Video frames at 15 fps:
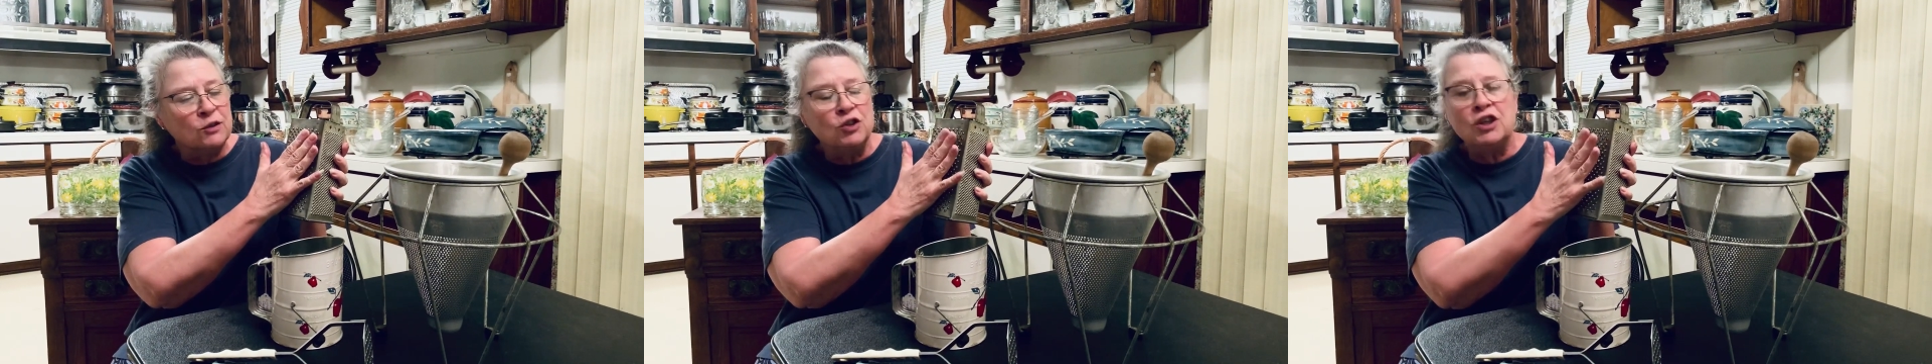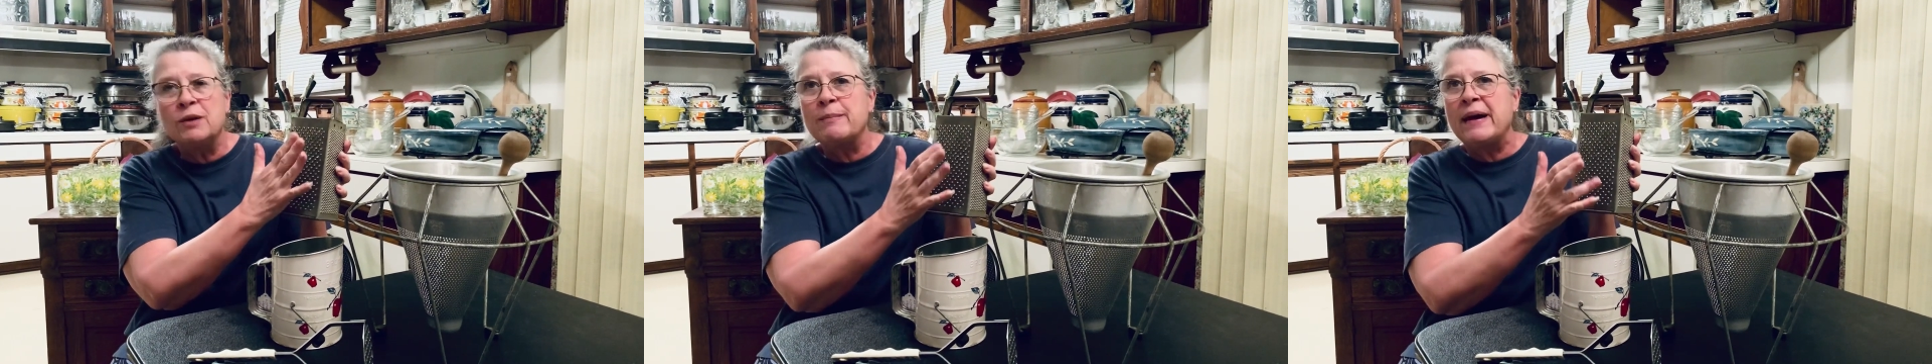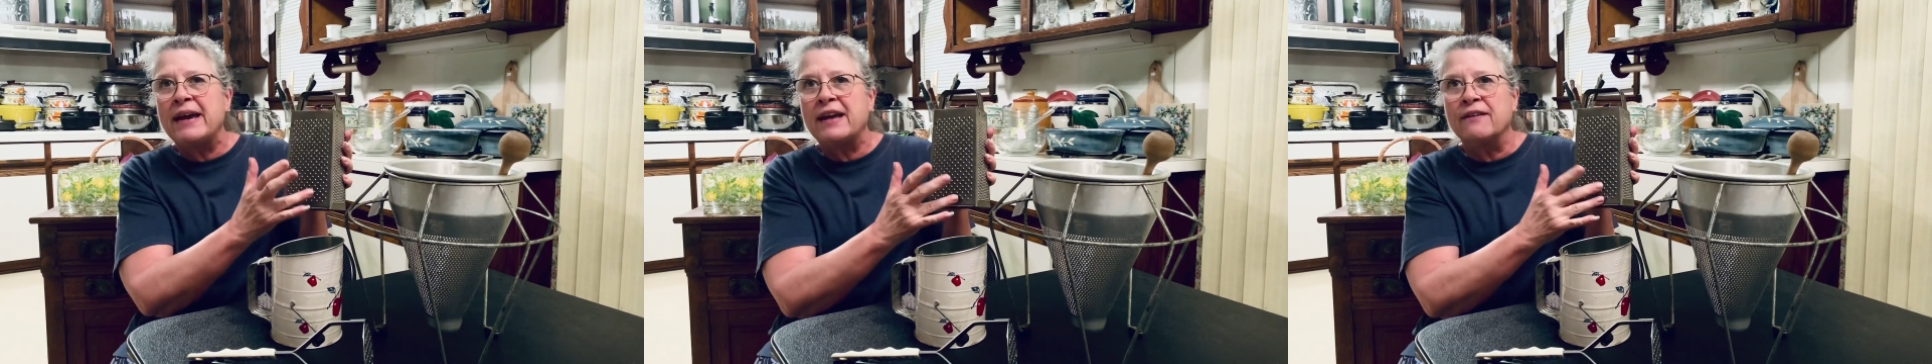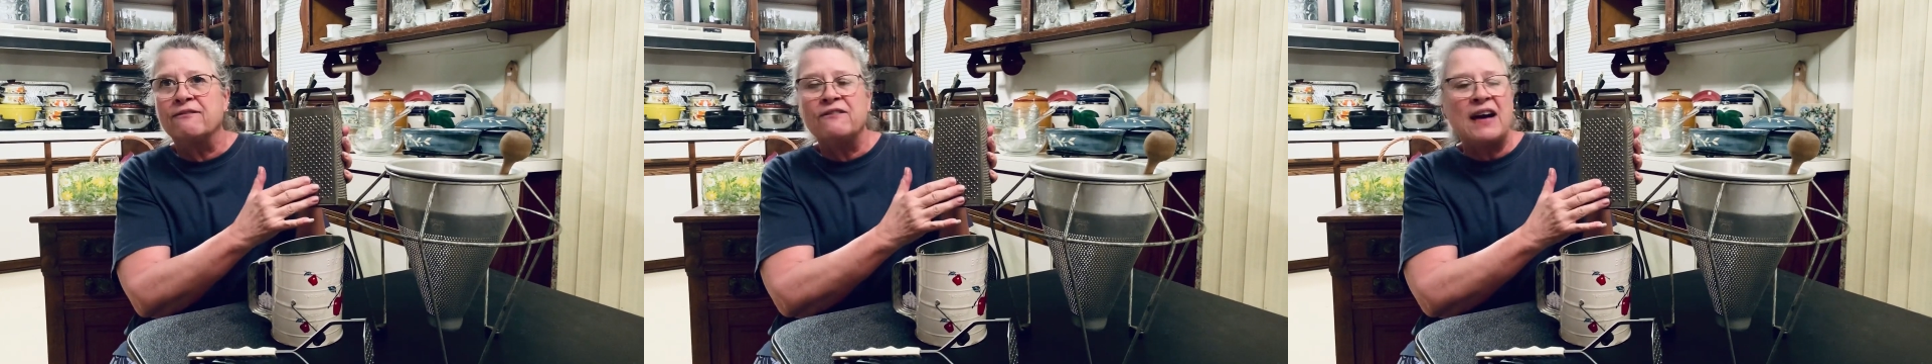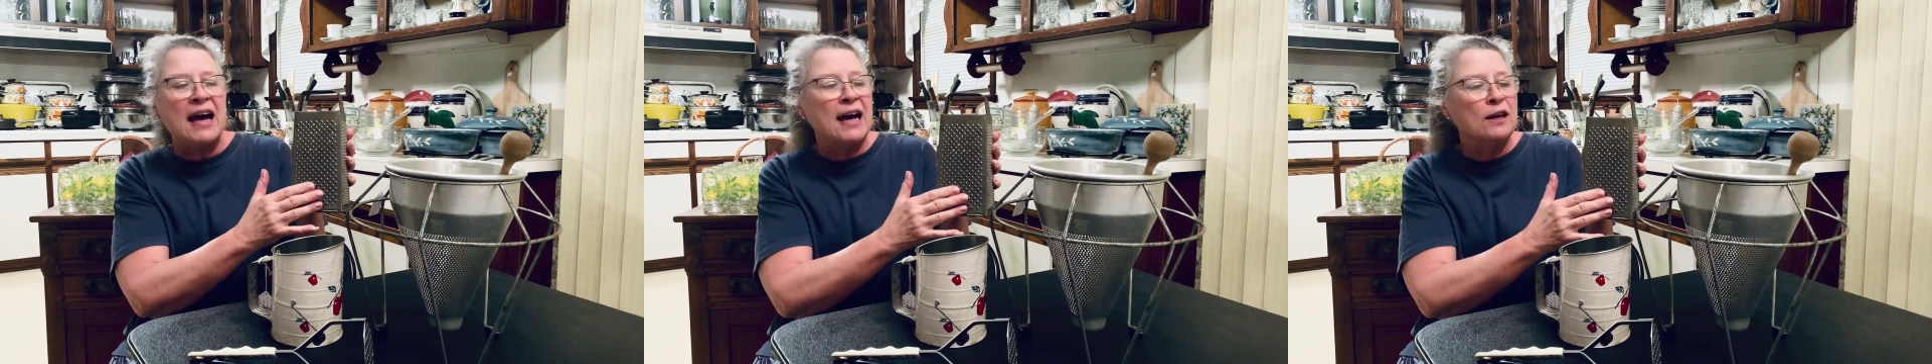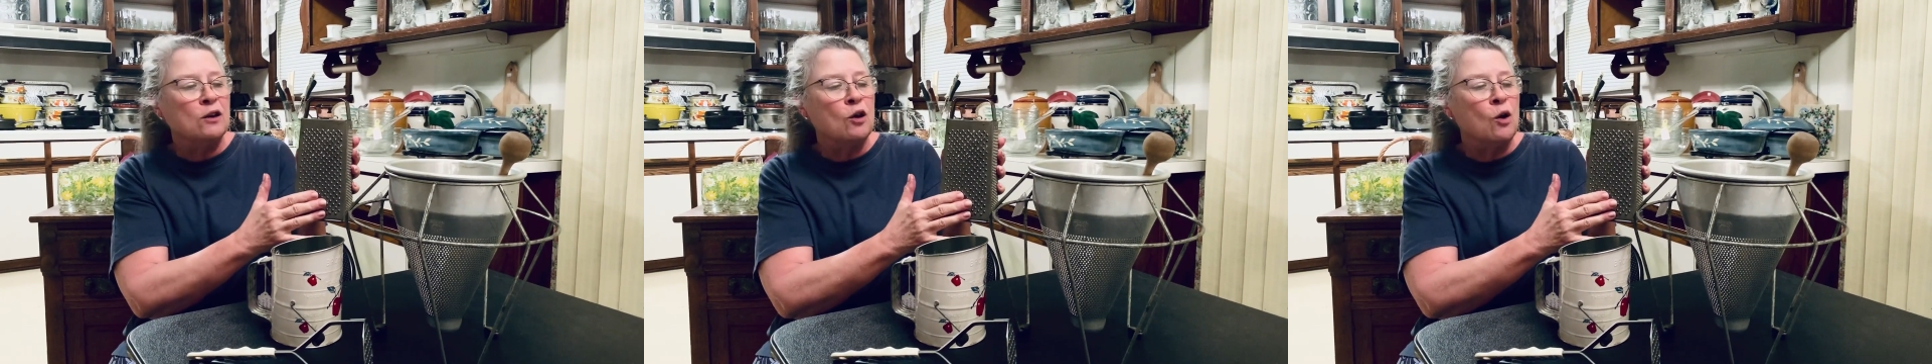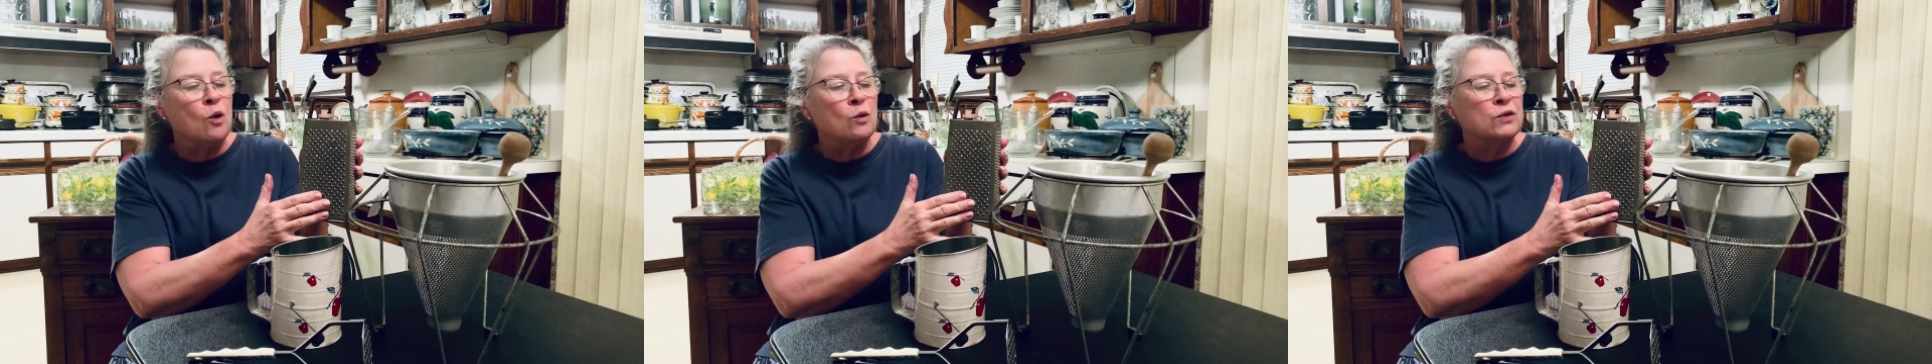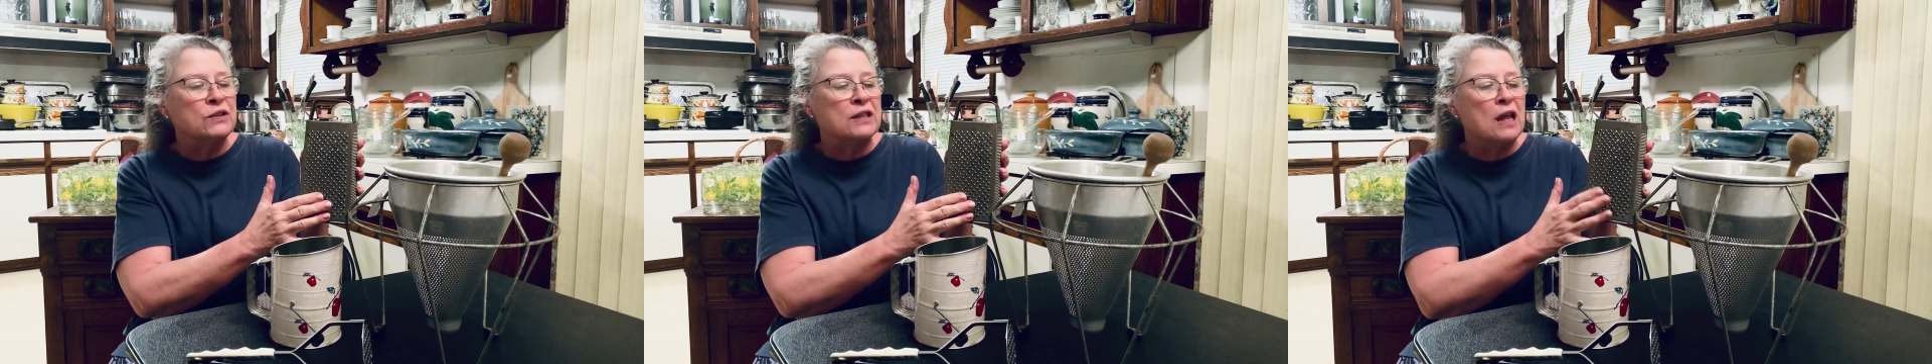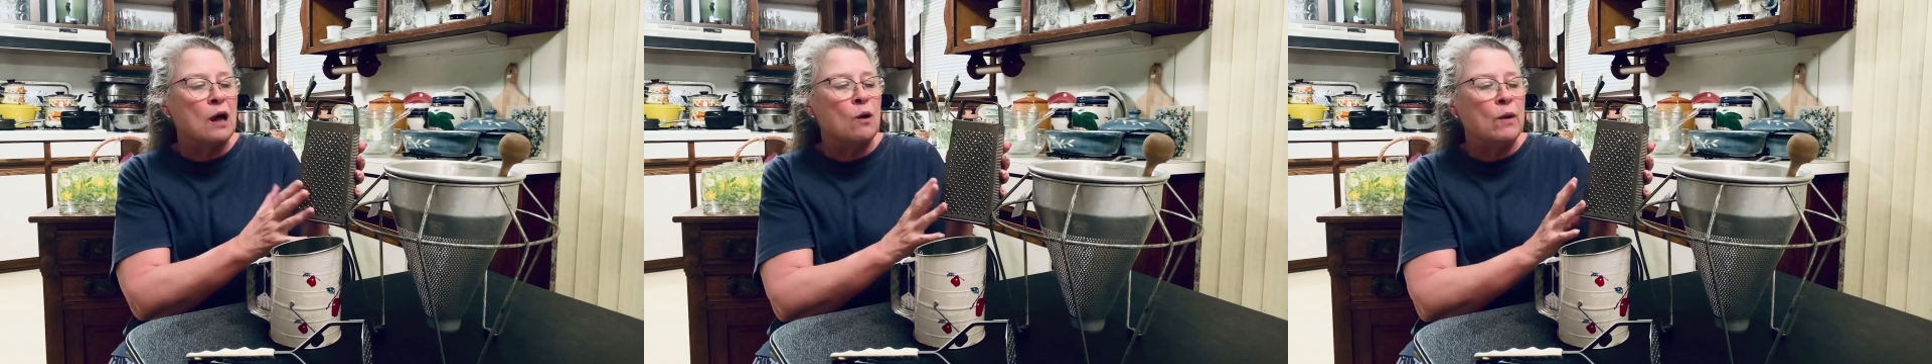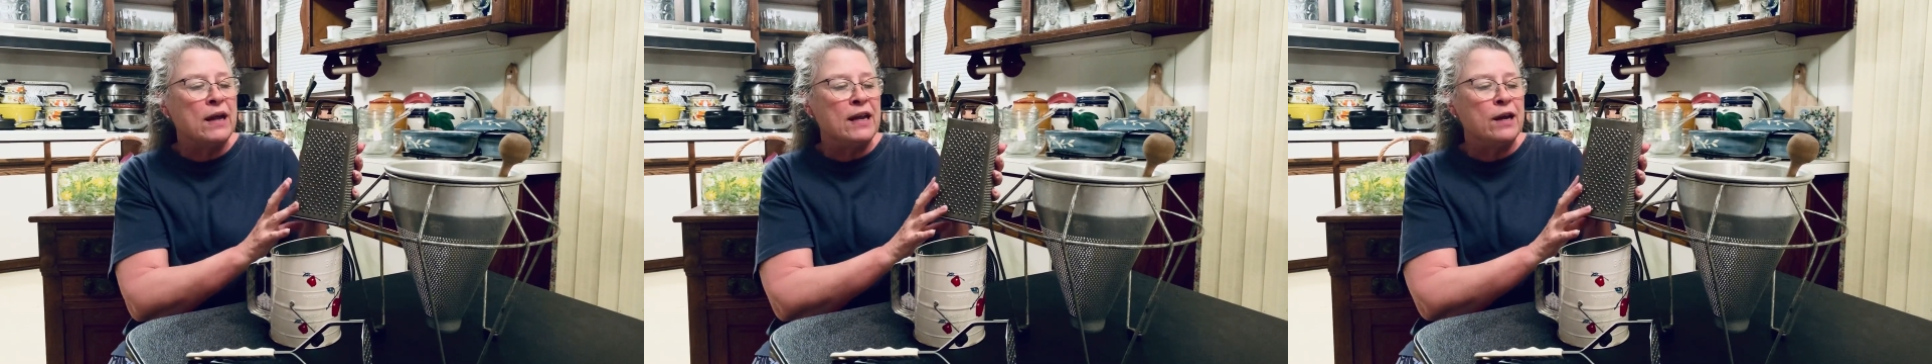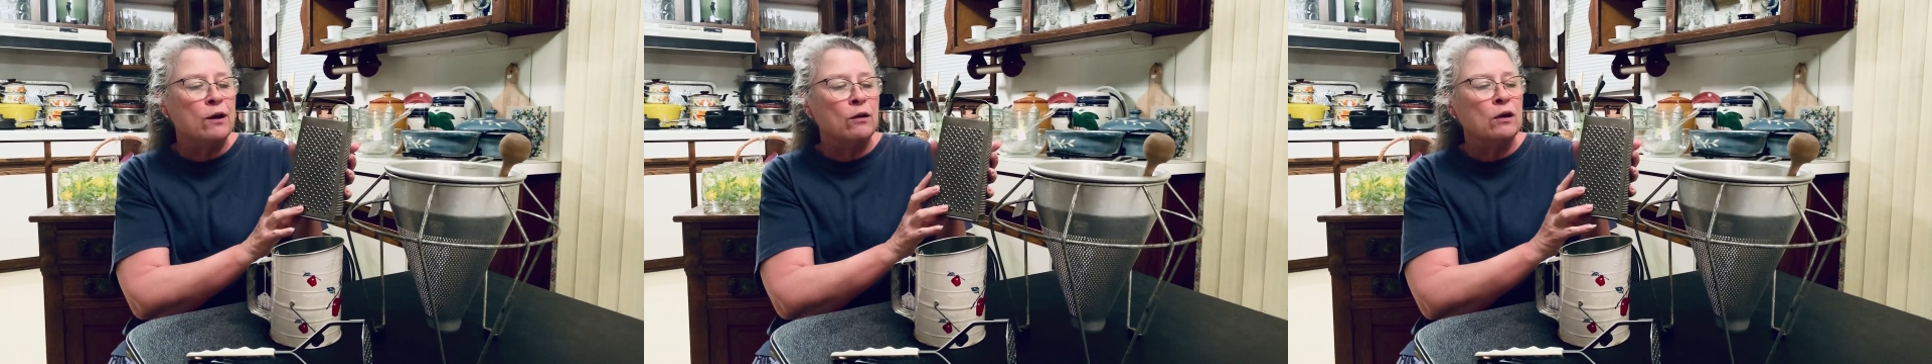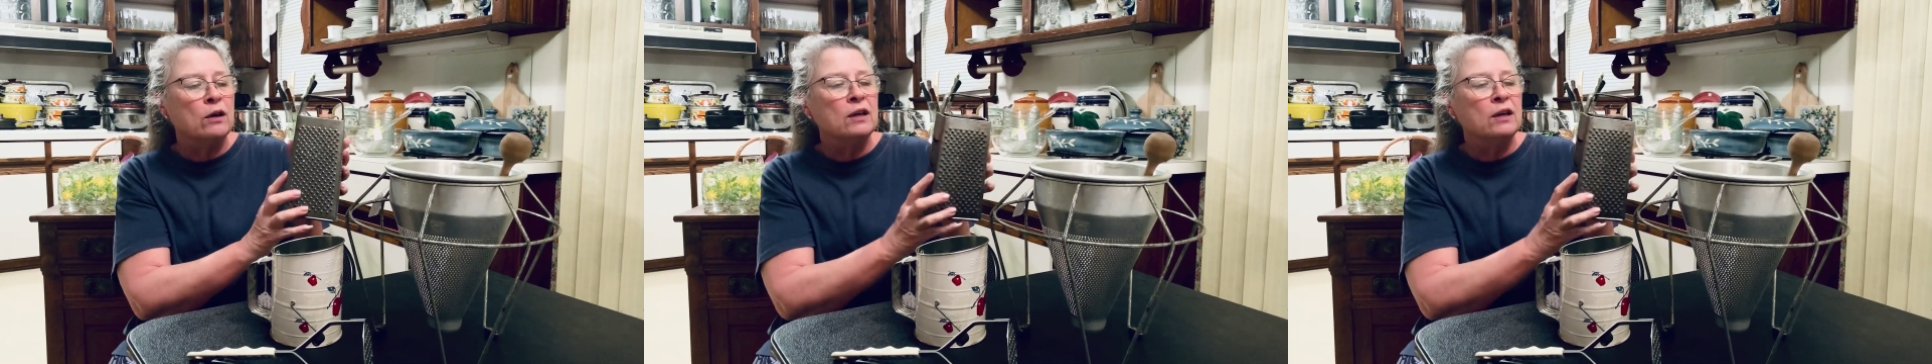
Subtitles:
You can make a fine coleslaw here,